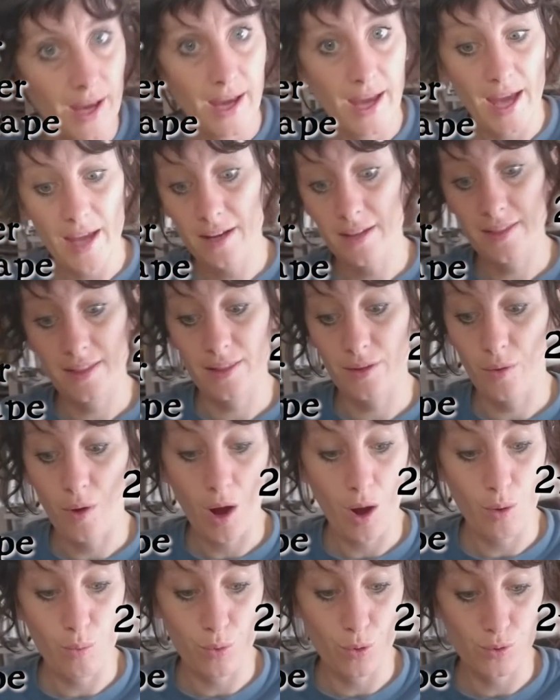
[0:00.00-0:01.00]
anything that will
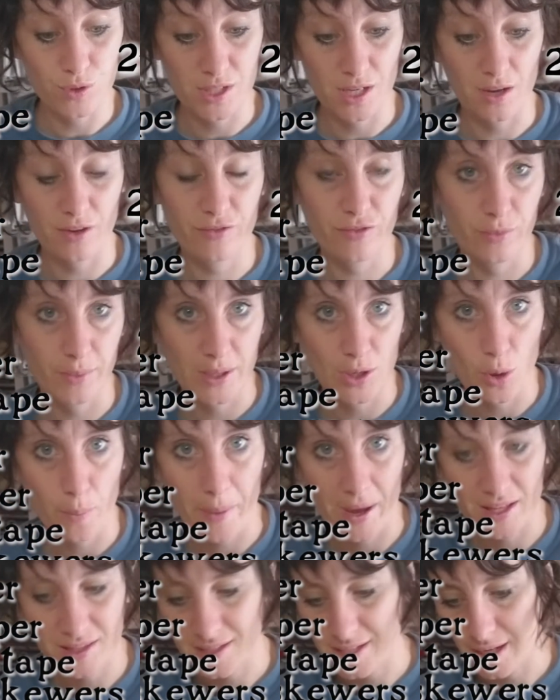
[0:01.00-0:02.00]
hold water for when you're
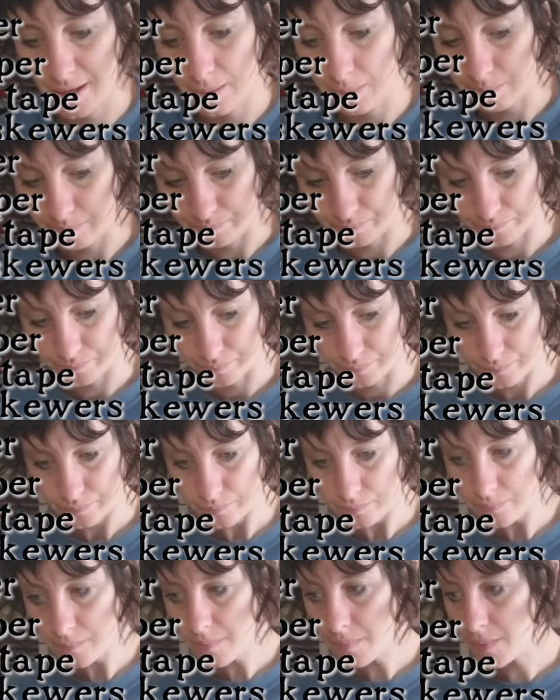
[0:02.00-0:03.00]
painting.
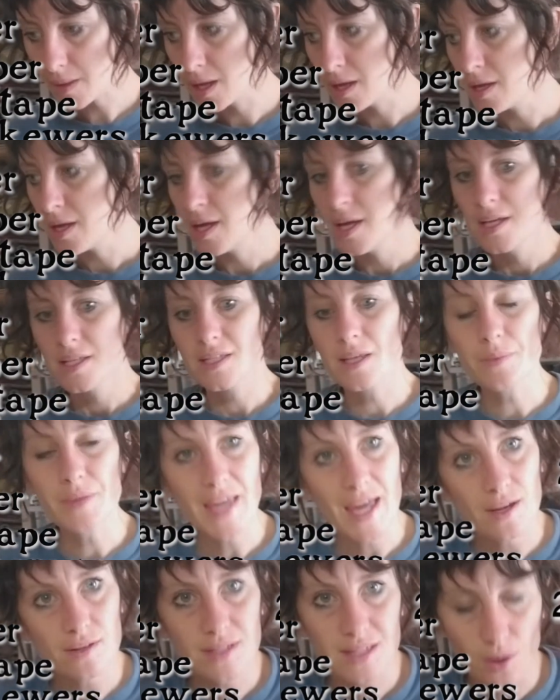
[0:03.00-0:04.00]
Something
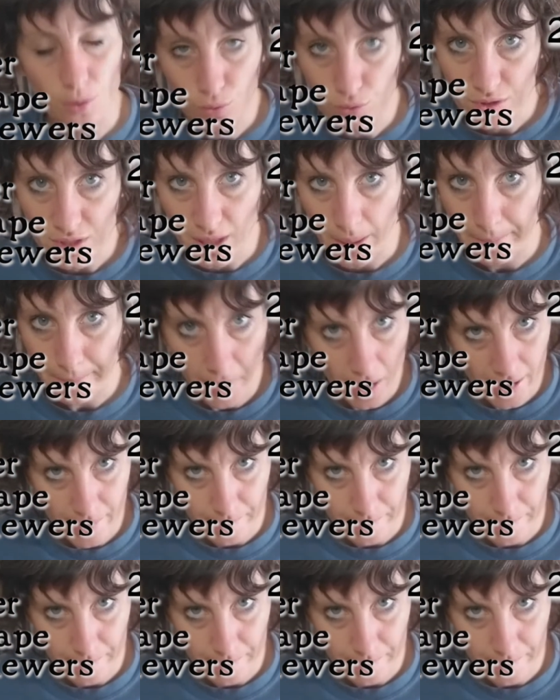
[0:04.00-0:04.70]
else that also might